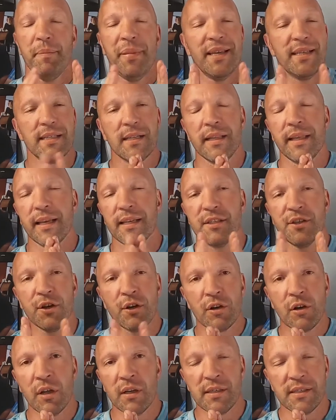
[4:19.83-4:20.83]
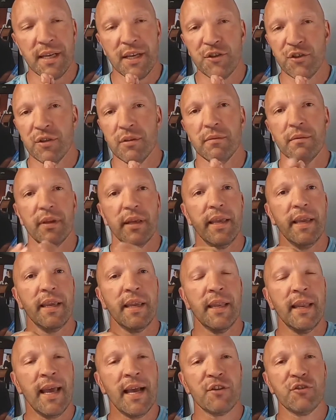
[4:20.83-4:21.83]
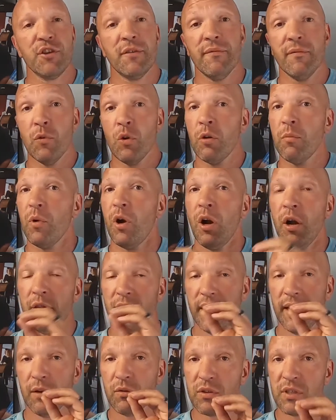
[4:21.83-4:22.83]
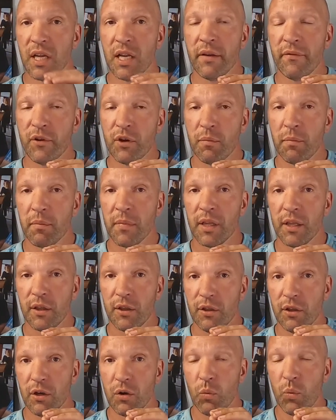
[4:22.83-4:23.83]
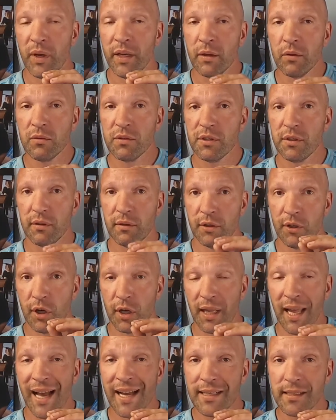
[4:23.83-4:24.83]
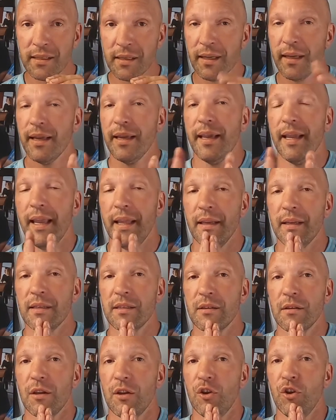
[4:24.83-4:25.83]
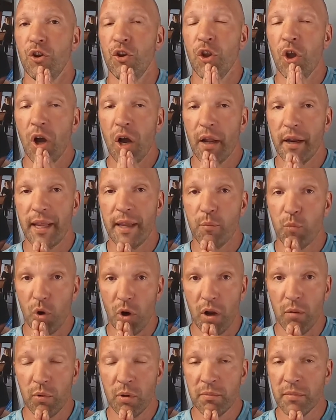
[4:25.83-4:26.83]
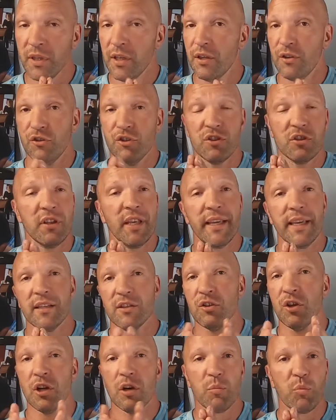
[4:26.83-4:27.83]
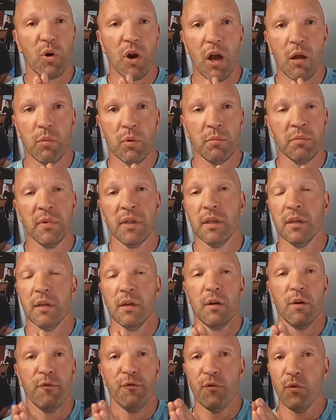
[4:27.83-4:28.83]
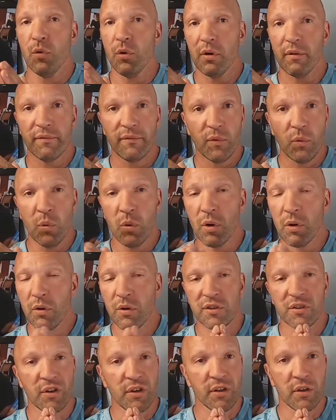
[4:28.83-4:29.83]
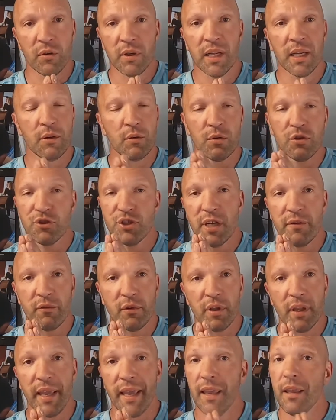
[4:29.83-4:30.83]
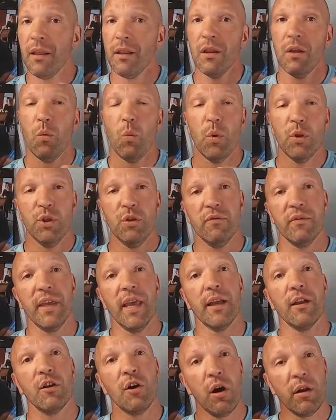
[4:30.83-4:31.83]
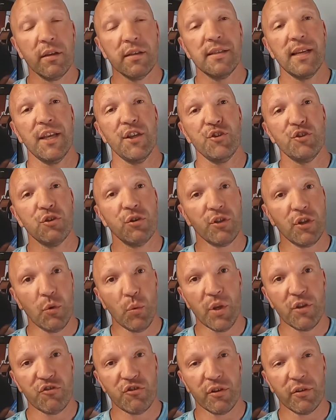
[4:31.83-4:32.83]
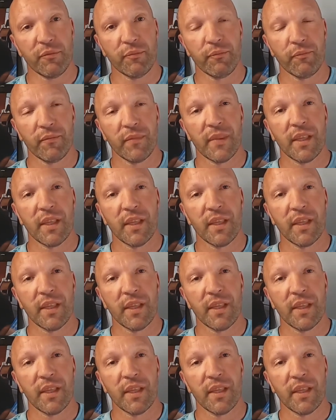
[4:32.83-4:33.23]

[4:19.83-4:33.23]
basically, exterior condensation, it can actually form on the outside of your windows, your glass. It is not a problem, just like it's not a problem for Ford or Toyota or Chevrolet when you get condensation on your windshield.